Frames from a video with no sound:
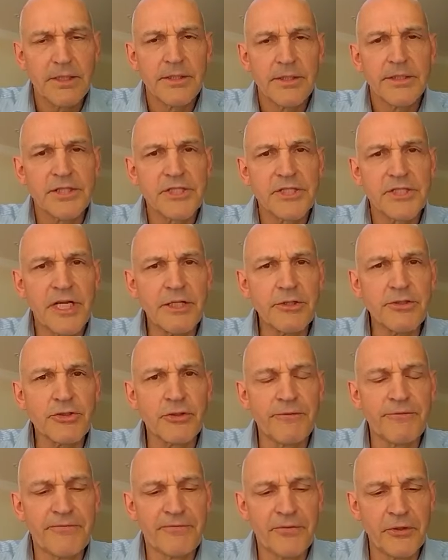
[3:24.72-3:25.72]
The Central
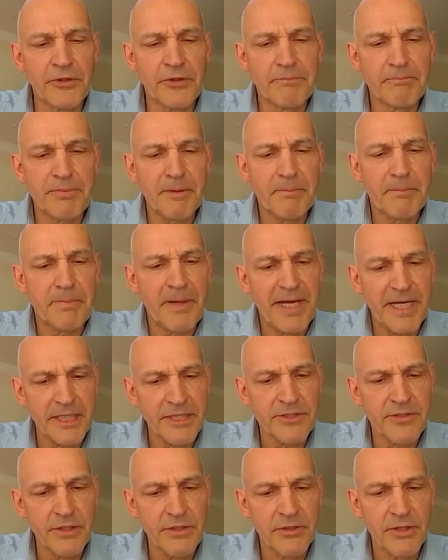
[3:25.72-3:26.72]
Food
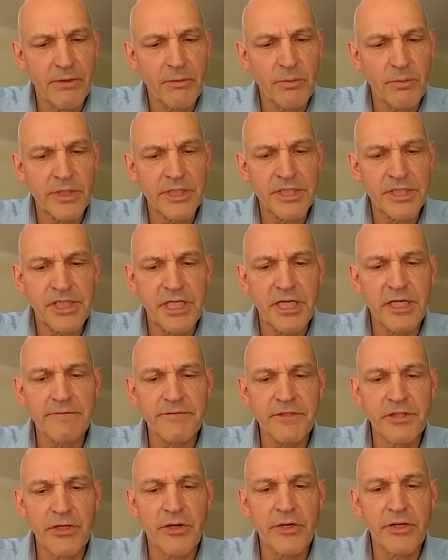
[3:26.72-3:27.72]
Preparatory Unit, which
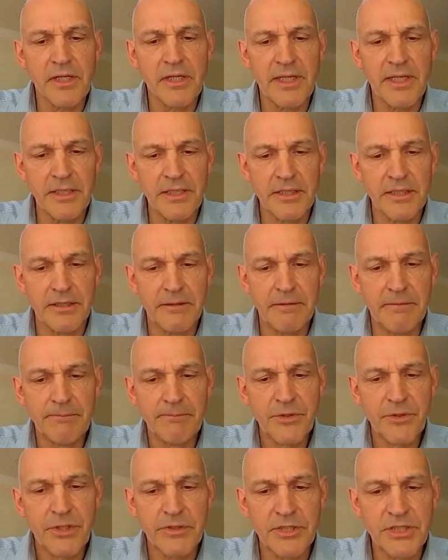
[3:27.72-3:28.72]
serves North London,
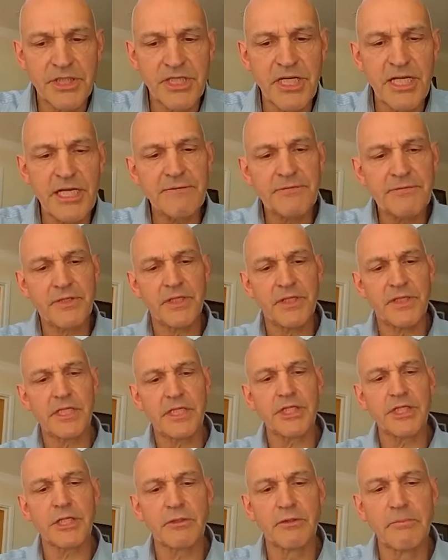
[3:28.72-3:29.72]
receives the
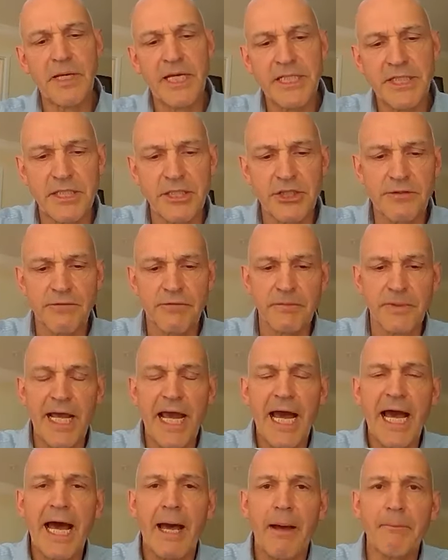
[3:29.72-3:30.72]
digital message from
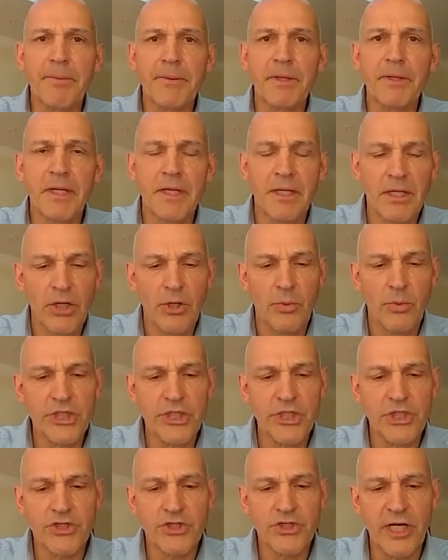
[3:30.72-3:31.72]
the app,
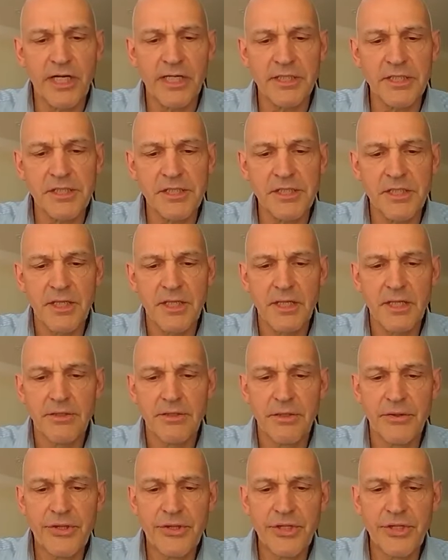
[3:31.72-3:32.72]
which triggers
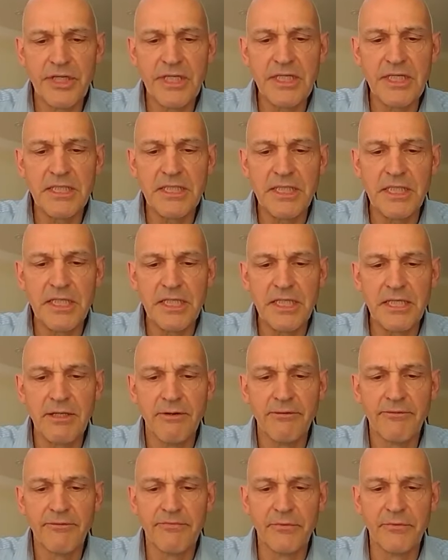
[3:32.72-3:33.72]
the 3D
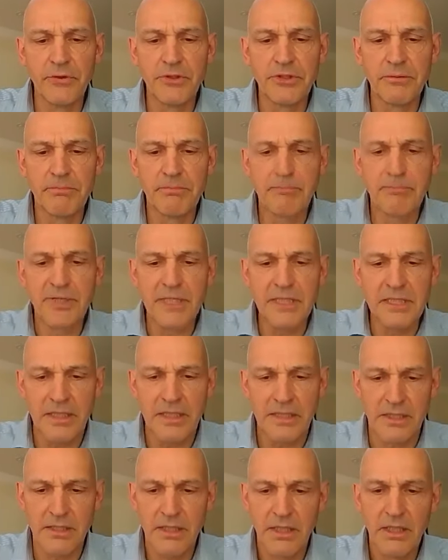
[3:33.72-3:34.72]
food
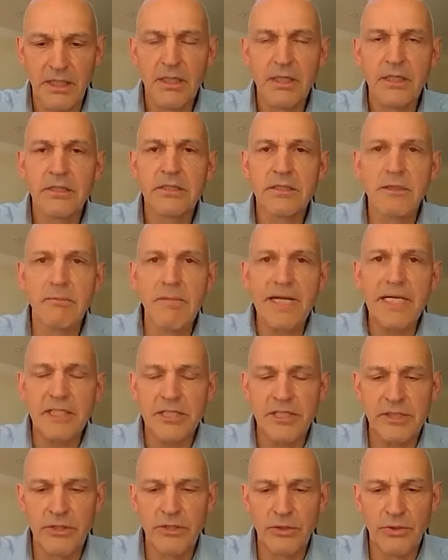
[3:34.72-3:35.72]
printer to mix
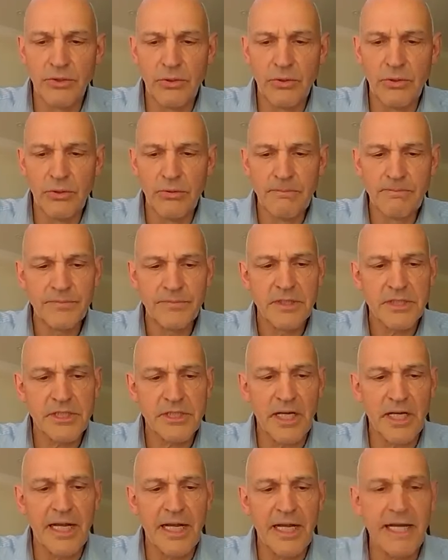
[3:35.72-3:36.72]
the dough,
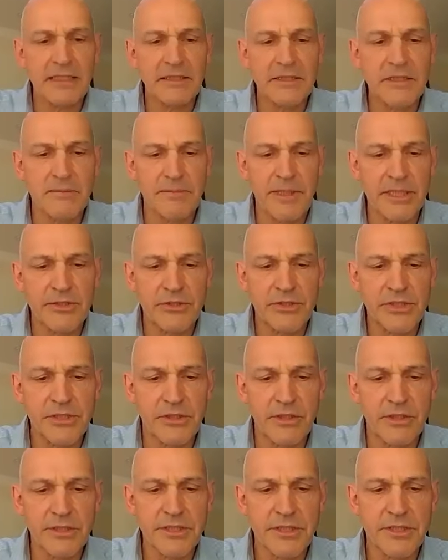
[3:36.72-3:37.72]
select the tomato
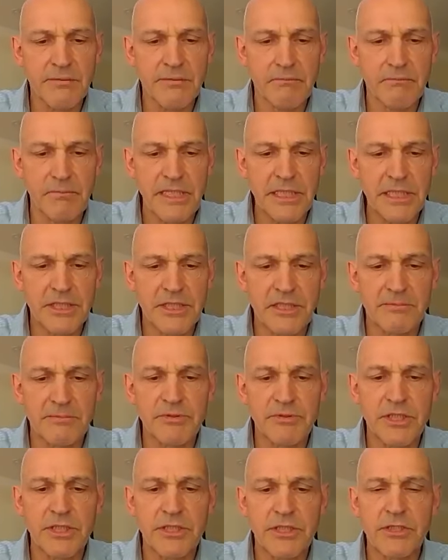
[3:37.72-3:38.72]
sauce, meat
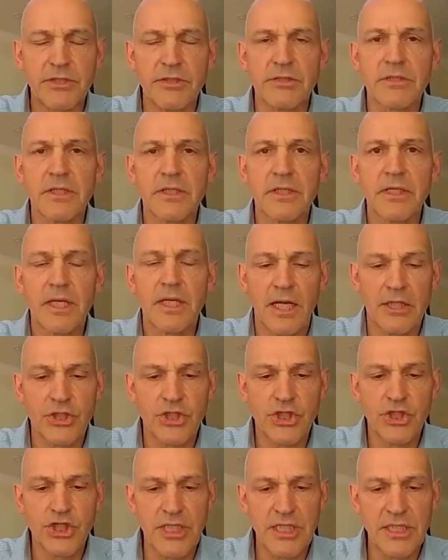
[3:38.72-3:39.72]
substitute,
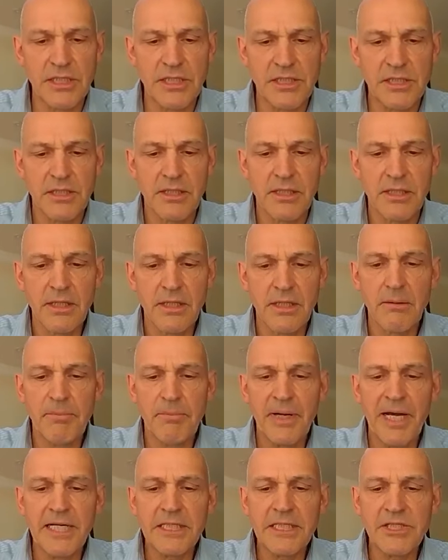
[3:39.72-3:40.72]
and cheese,
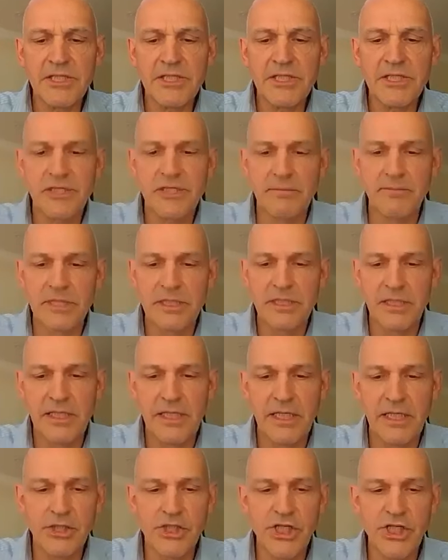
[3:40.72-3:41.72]
pass them into the
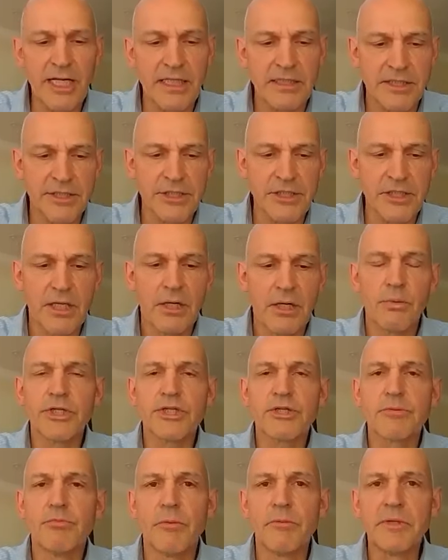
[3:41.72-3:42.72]
injectors,
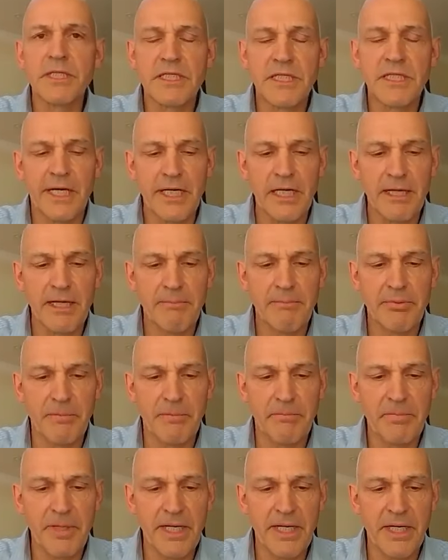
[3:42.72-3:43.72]
which momentarily
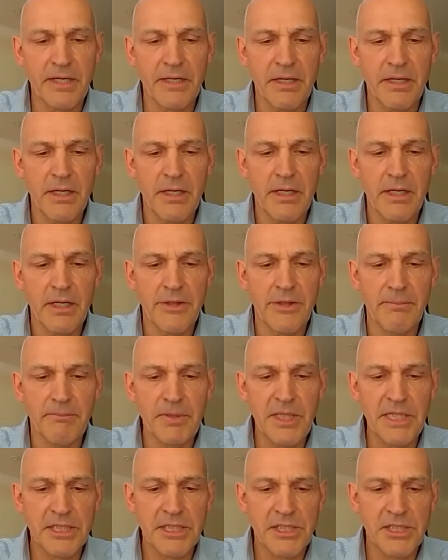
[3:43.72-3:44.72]
prepare the
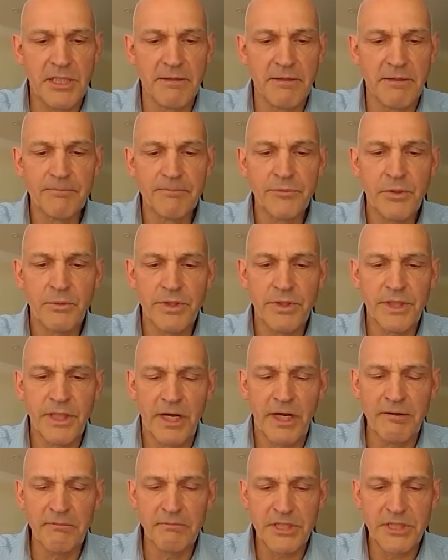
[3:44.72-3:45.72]
pizza with the
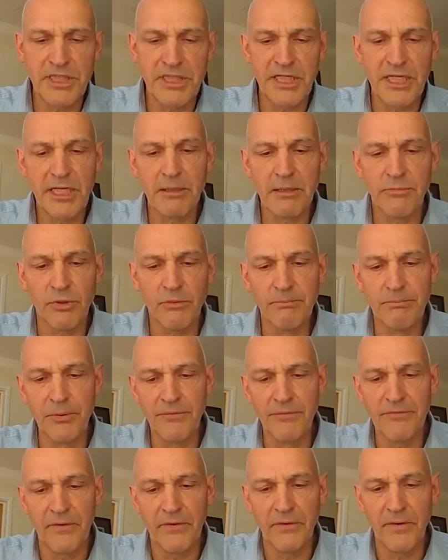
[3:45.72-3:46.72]
unmistakable
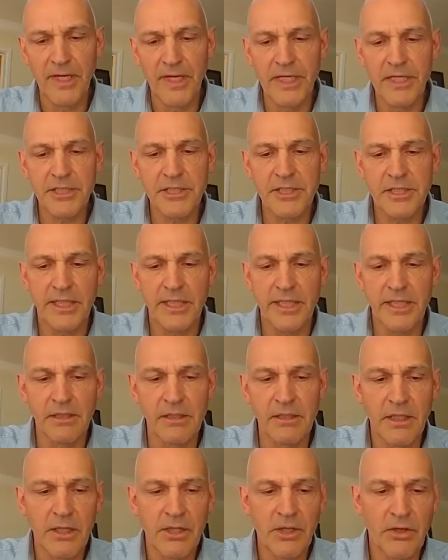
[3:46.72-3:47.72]
bouffant
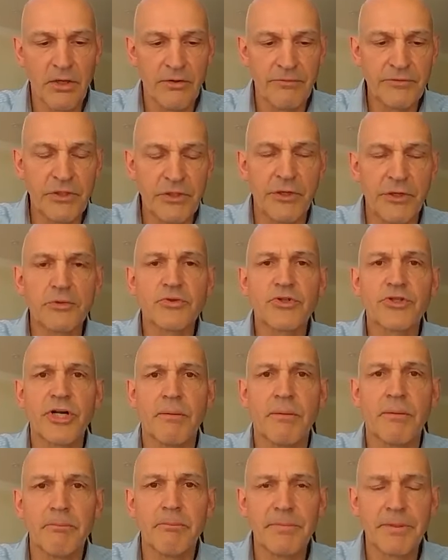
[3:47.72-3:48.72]
hairstyle of Donald
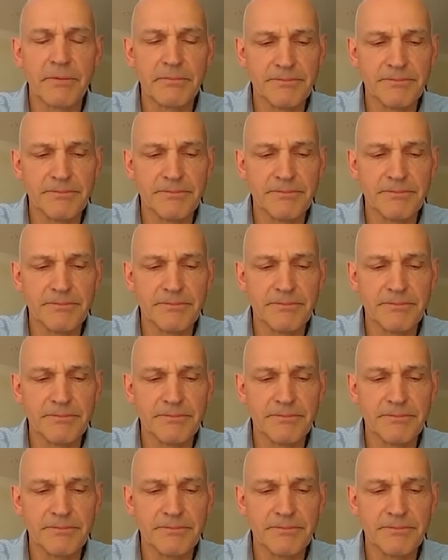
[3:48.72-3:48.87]
Trump.